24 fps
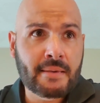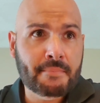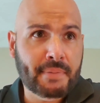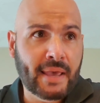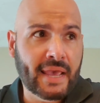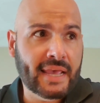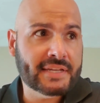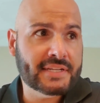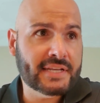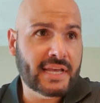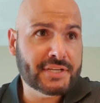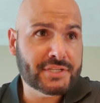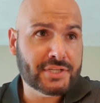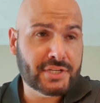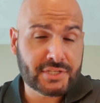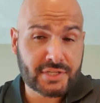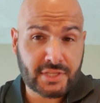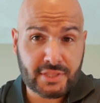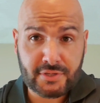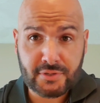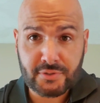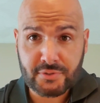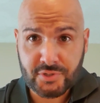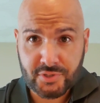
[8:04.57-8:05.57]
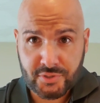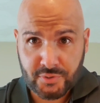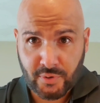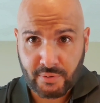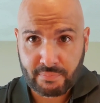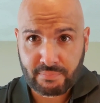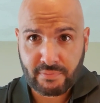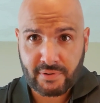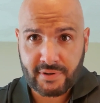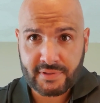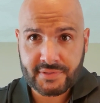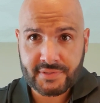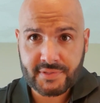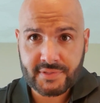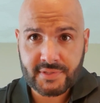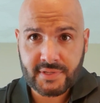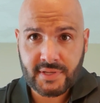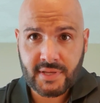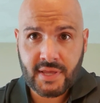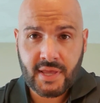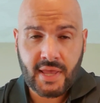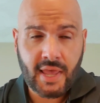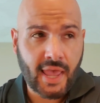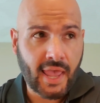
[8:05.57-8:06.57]
Pay attention to those short prints
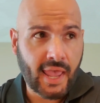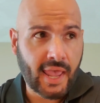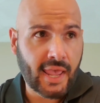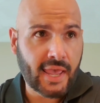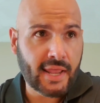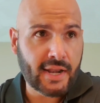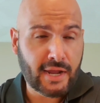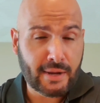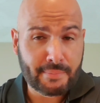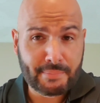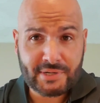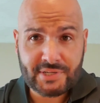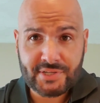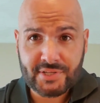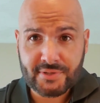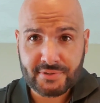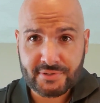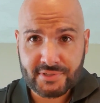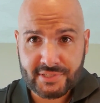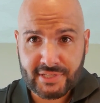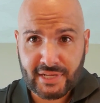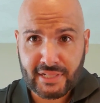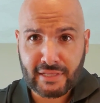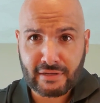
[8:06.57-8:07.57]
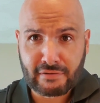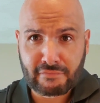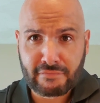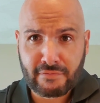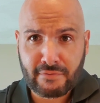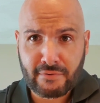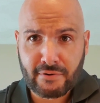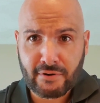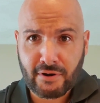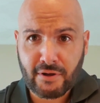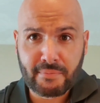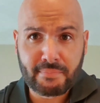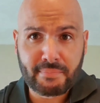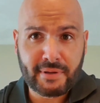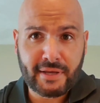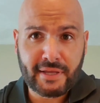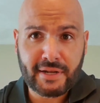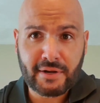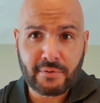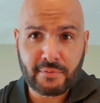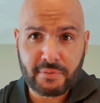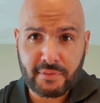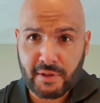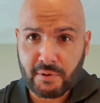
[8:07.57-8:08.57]
and how much they're selling for,
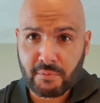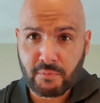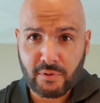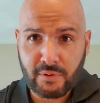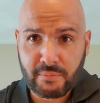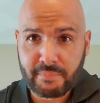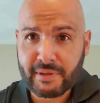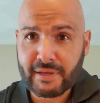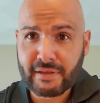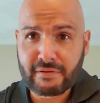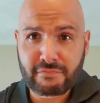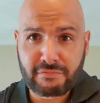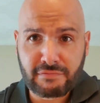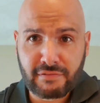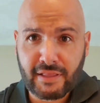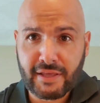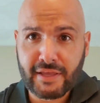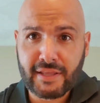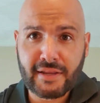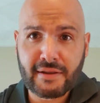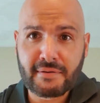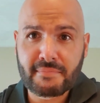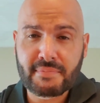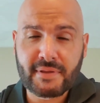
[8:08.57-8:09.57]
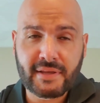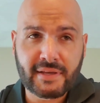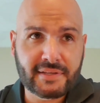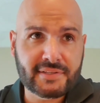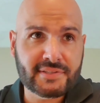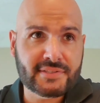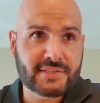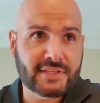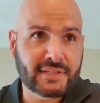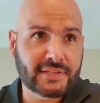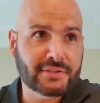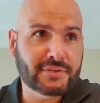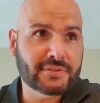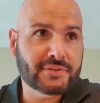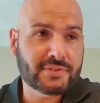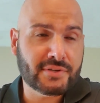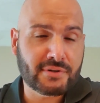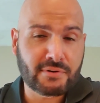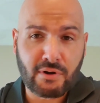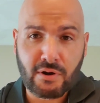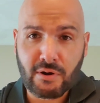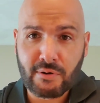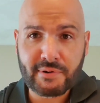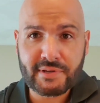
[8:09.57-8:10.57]
albeit they will be inflated because singles
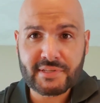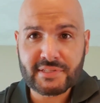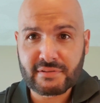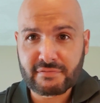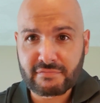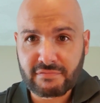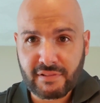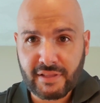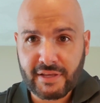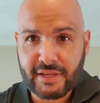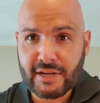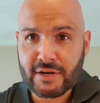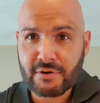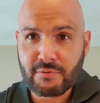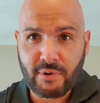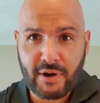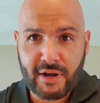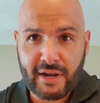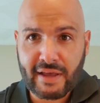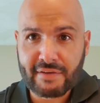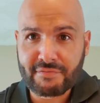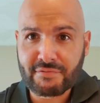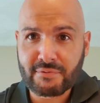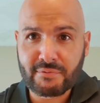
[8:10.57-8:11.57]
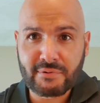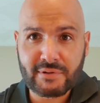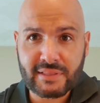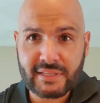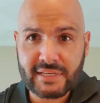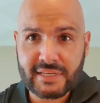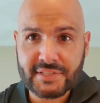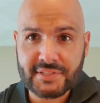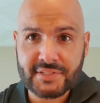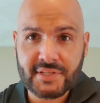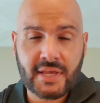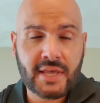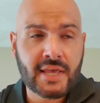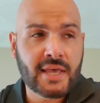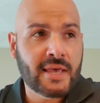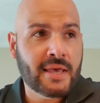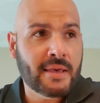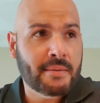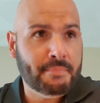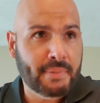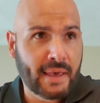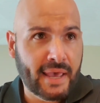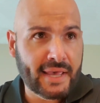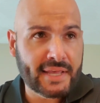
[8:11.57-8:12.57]
are always inflated right after release.
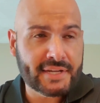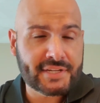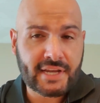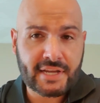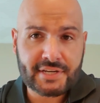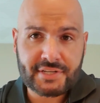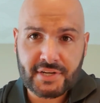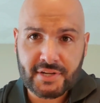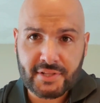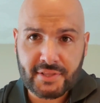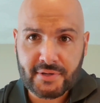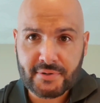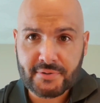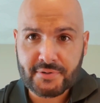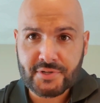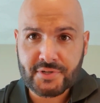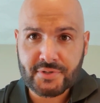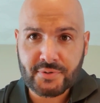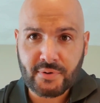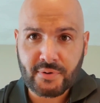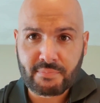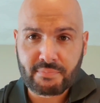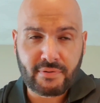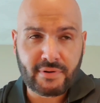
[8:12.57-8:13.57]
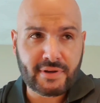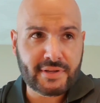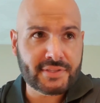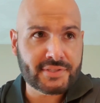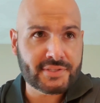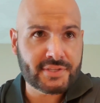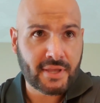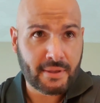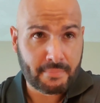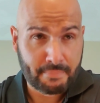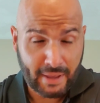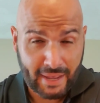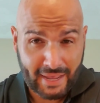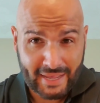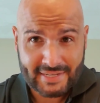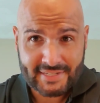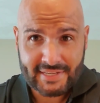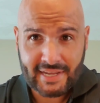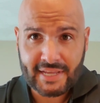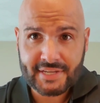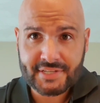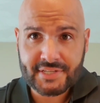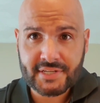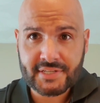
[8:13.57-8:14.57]
Pay attention to those short prints. Pay
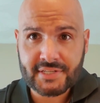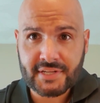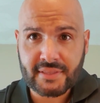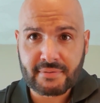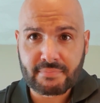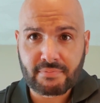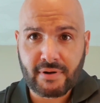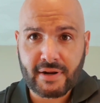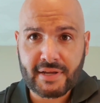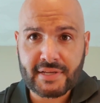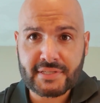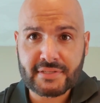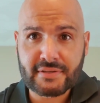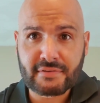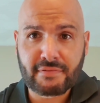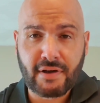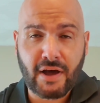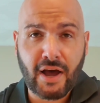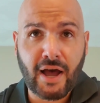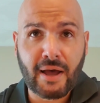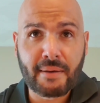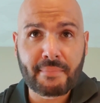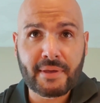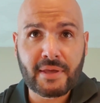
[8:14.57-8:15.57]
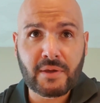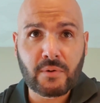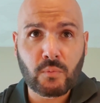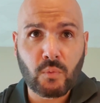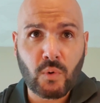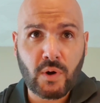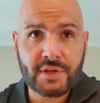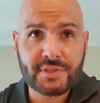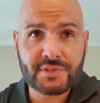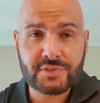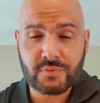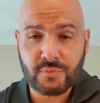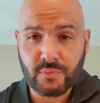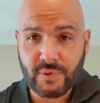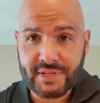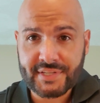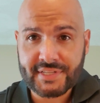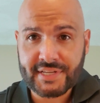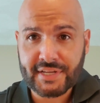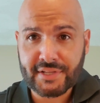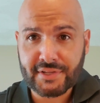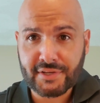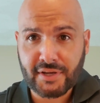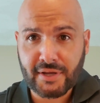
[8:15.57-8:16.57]
attention to the price of hobby once
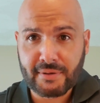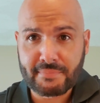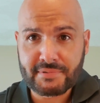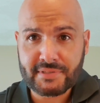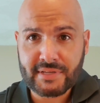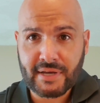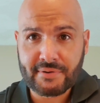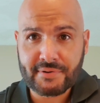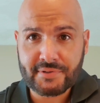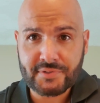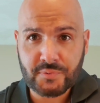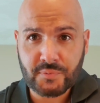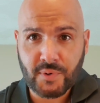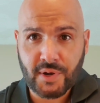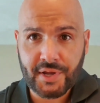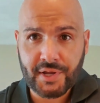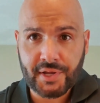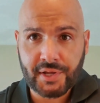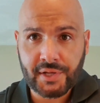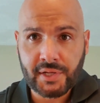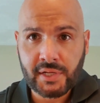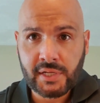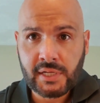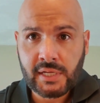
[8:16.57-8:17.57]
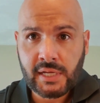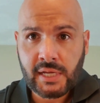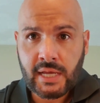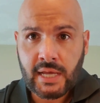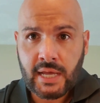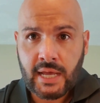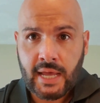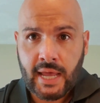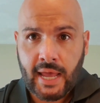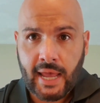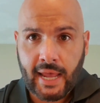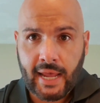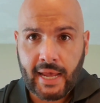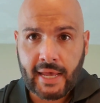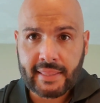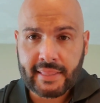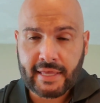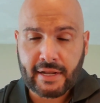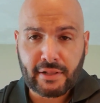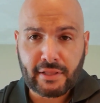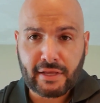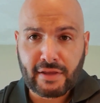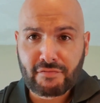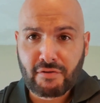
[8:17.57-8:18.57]
retail comes out as well, and
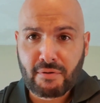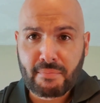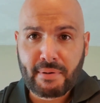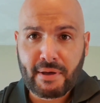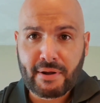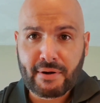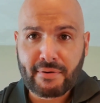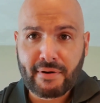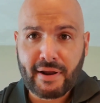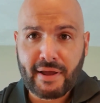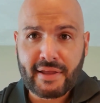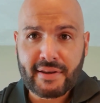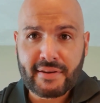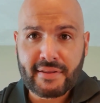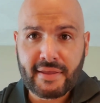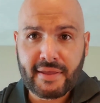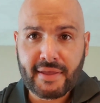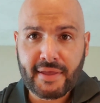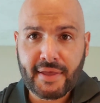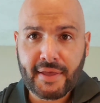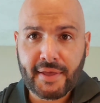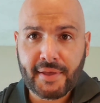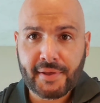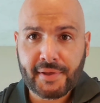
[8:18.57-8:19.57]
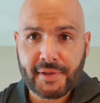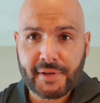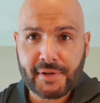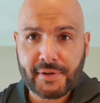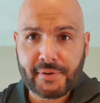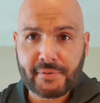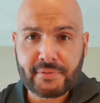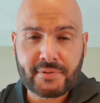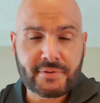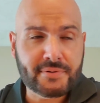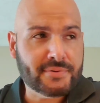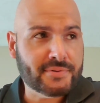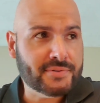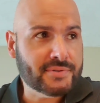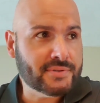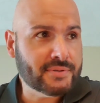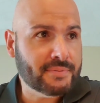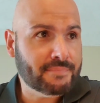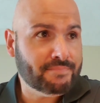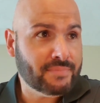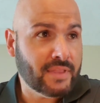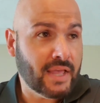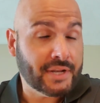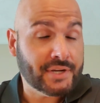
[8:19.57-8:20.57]
that'll give you a better idea. You know,
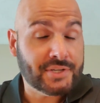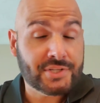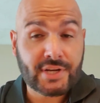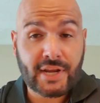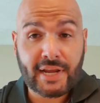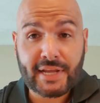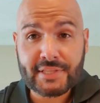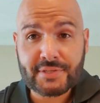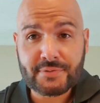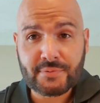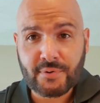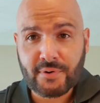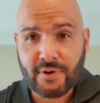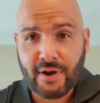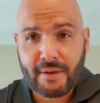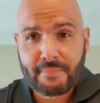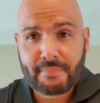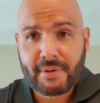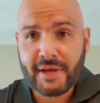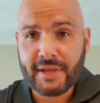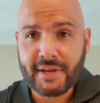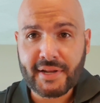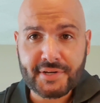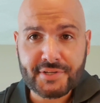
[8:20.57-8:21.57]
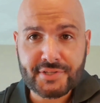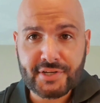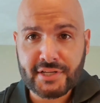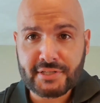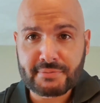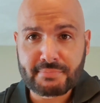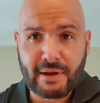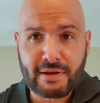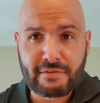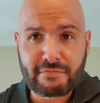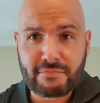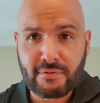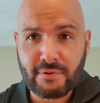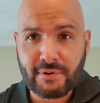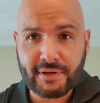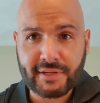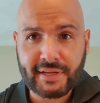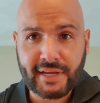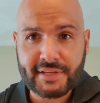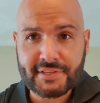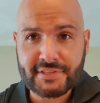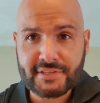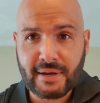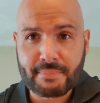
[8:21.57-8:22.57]
there's a chance where I might adjust my
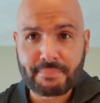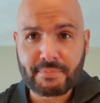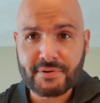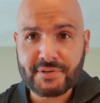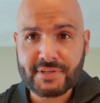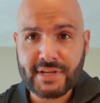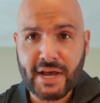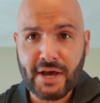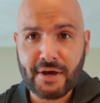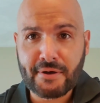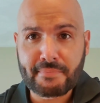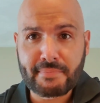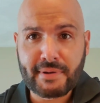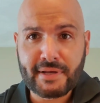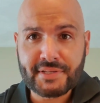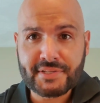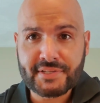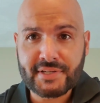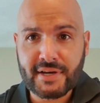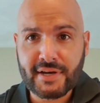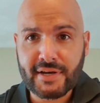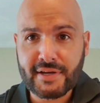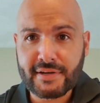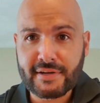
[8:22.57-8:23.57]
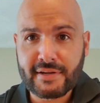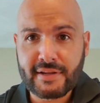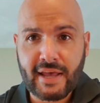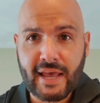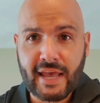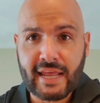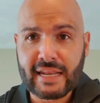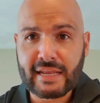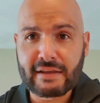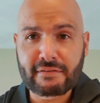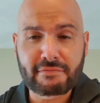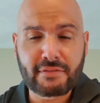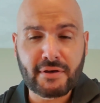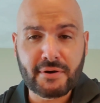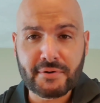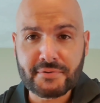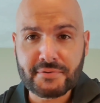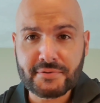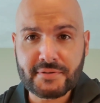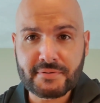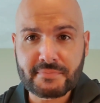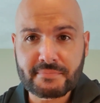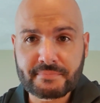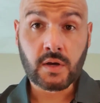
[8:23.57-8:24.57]
forecast up or down based on any of
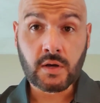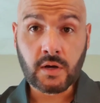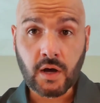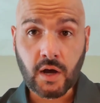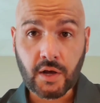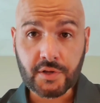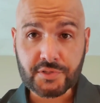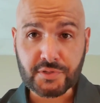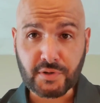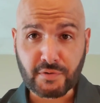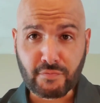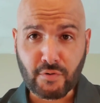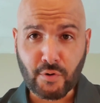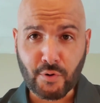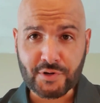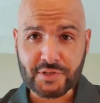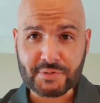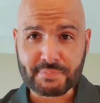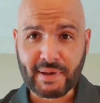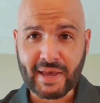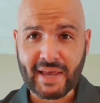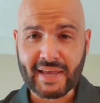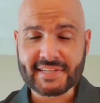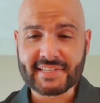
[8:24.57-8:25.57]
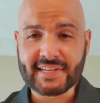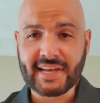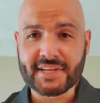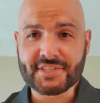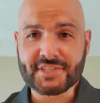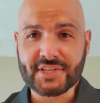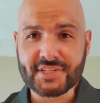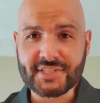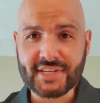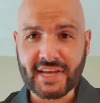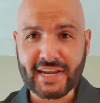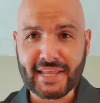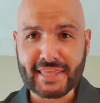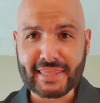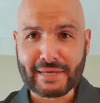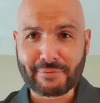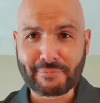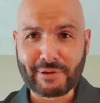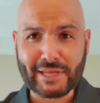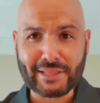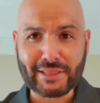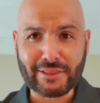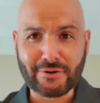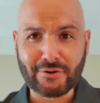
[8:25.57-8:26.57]
those. Also, of course, pay attention to anything
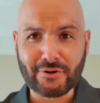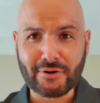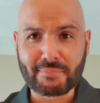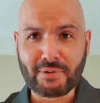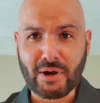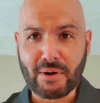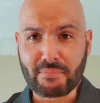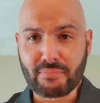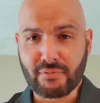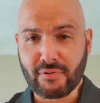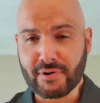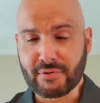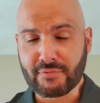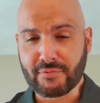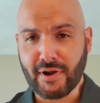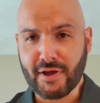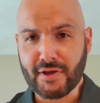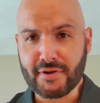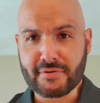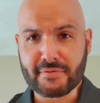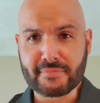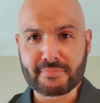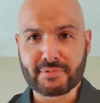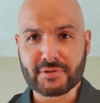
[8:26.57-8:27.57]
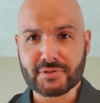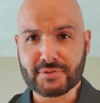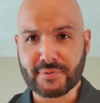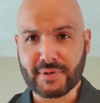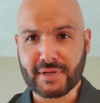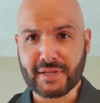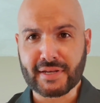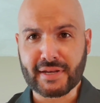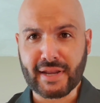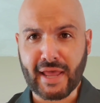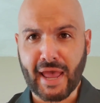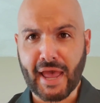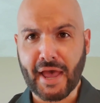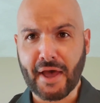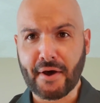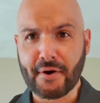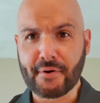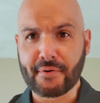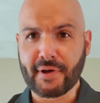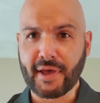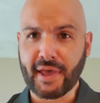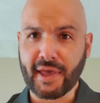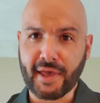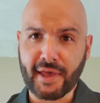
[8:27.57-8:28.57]
we can learn about print run between
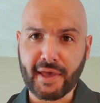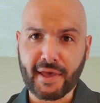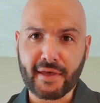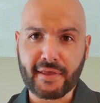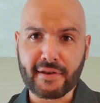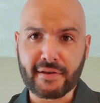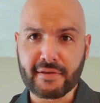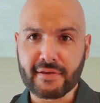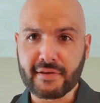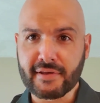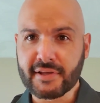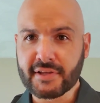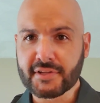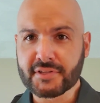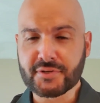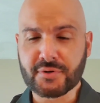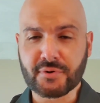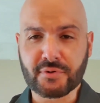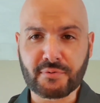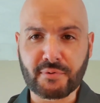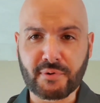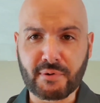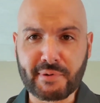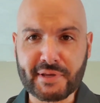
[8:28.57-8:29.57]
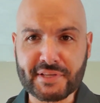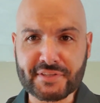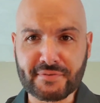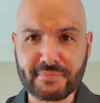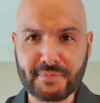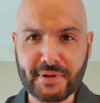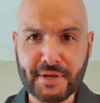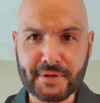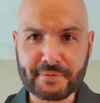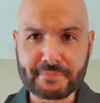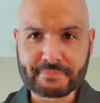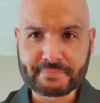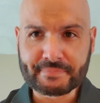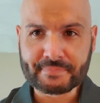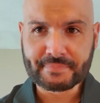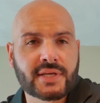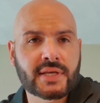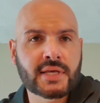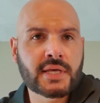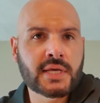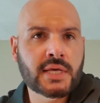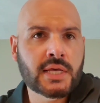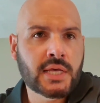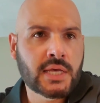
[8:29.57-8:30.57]
now and 2 or 3 weeks from now.
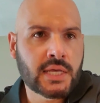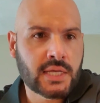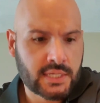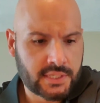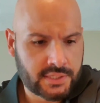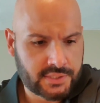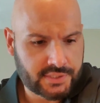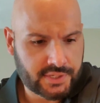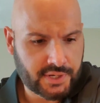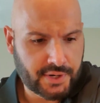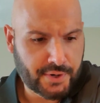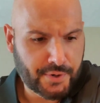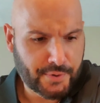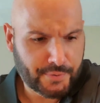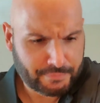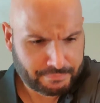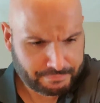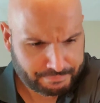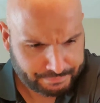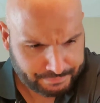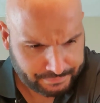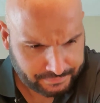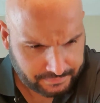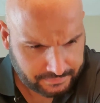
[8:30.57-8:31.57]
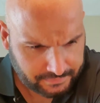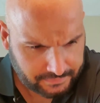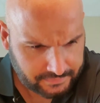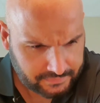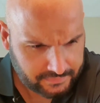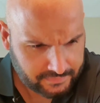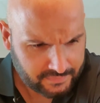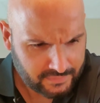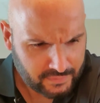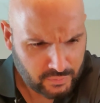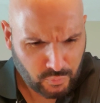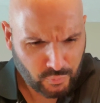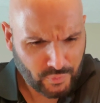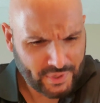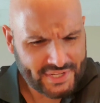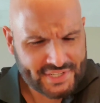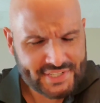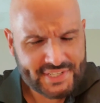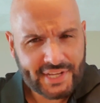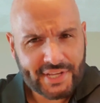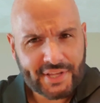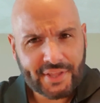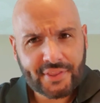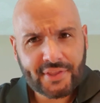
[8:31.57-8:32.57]
So
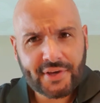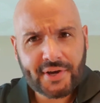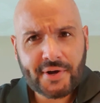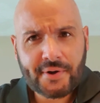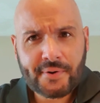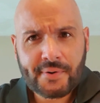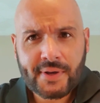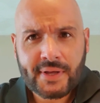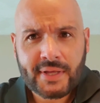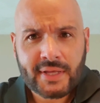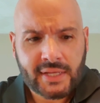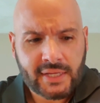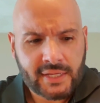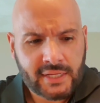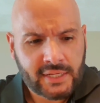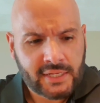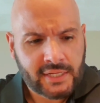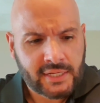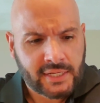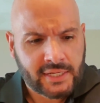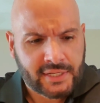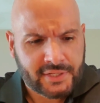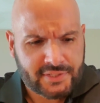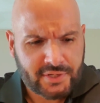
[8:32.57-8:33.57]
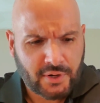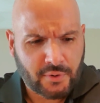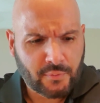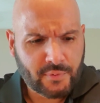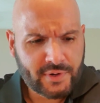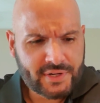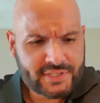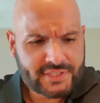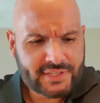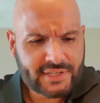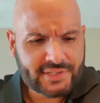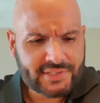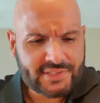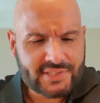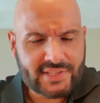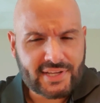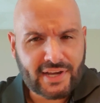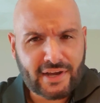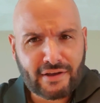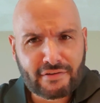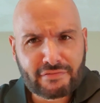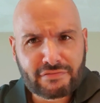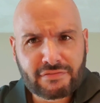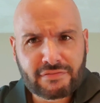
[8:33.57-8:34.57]
retail though, retail's
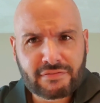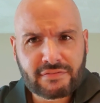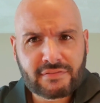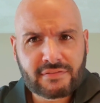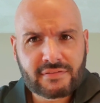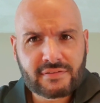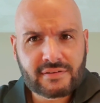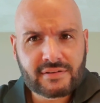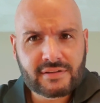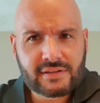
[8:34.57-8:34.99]
tough.